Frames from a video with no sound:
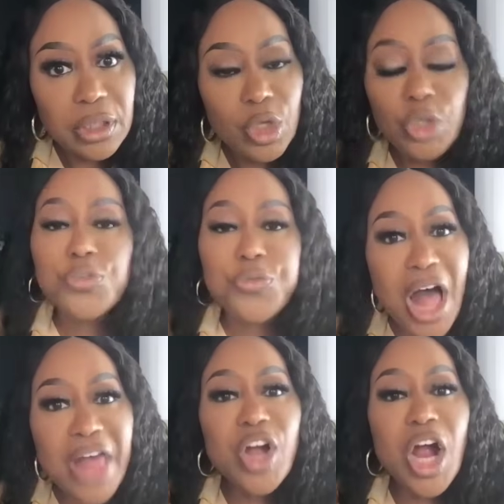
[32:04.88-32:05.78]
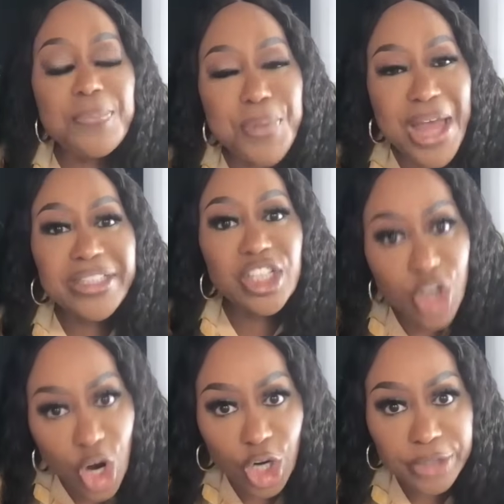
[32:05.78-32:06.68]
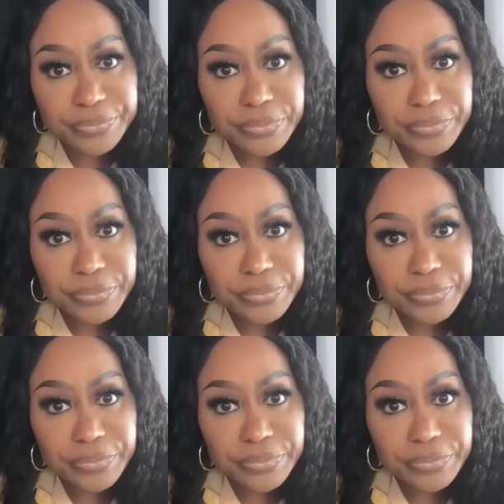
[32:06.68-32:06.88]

whose father abandoned her,